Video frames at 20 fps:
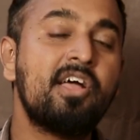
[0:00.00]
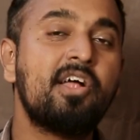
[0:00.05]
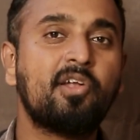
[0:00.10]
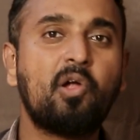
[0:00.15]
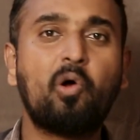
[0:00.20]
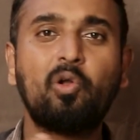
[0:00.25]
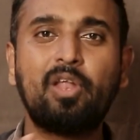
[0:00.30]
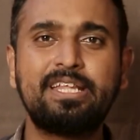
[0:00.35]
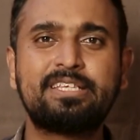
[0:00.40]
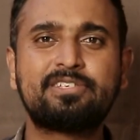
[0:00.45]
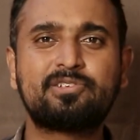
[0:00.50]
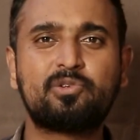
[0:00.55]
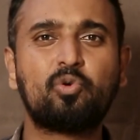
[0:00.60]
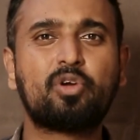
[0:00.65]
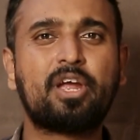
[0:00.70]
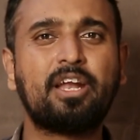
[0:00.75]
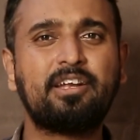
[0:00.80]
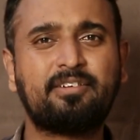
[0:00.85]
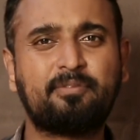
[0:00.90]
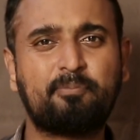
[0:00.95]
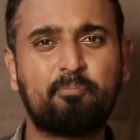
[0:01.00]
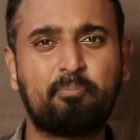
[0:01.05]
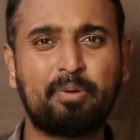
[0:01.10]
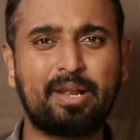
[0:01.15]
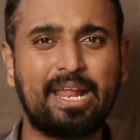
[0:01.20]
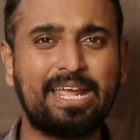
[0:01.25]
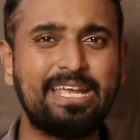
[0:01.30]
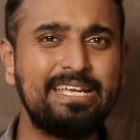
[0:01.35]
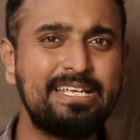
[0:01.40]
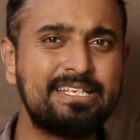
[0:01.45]
Now let's look at
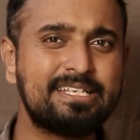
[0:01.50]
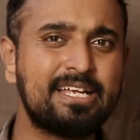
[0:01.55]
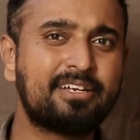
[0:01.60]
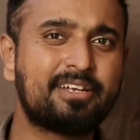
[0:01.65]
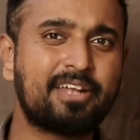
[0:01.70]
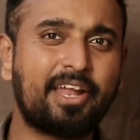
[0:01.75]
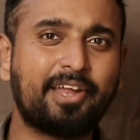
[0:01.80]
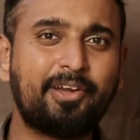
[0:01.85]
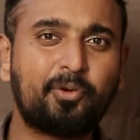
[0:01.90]
price and try